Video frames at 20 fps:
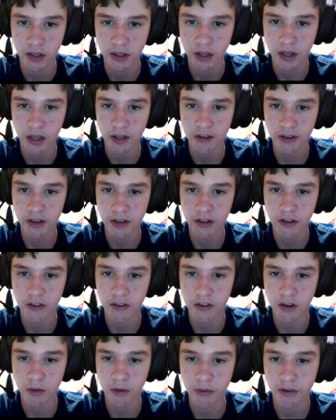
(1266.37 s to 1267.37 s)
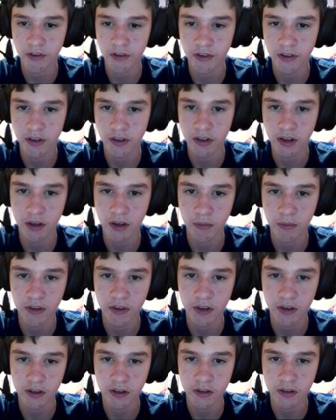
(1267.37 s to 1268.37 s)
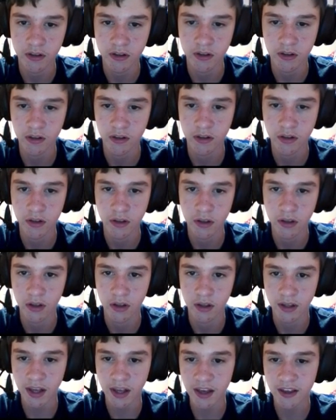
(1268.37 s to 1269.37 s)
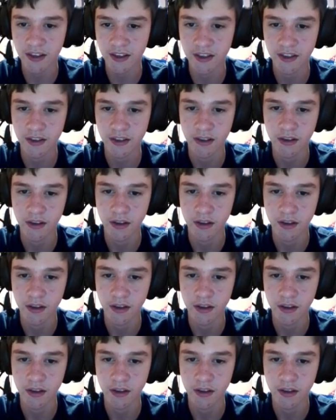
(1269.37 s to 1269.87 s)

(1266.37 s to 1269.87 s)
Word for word: Anything in these cupboards? Empty. Nice!